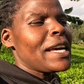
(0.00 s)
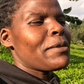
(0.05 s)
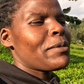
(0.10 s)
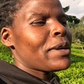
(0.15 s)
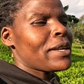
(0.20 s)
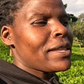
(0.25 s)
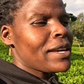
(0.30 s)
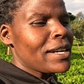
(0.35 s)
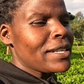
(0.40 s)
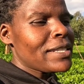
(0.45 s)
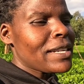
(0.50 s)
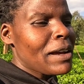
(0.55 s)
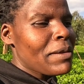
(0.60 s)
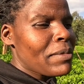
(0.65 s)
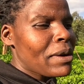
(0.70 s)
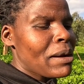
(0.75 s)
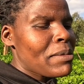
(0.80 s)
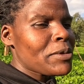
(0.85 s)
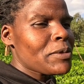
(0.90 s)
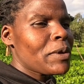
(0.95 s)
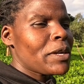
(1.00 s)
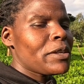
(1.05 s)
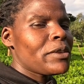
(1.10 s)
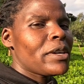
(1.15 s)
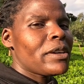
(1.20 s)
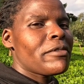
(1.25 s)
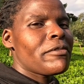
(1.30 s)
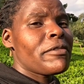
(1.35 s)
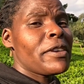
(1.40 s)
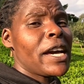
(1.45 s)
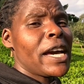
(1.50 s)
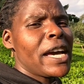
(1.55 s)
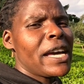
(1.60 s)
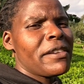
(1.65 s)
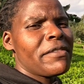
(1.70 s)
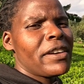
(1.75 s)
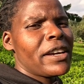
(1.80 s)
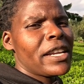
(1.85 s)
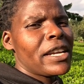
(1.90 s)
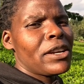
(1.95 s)
when that time comes when you're
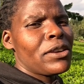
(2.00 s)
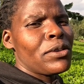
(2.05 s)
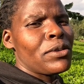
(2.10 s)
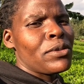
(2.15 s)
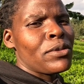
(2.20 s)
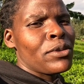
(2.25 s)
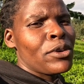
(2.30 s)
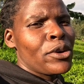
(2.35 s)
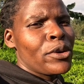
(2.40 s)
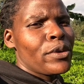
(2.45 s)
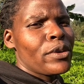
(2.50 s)
very, very low,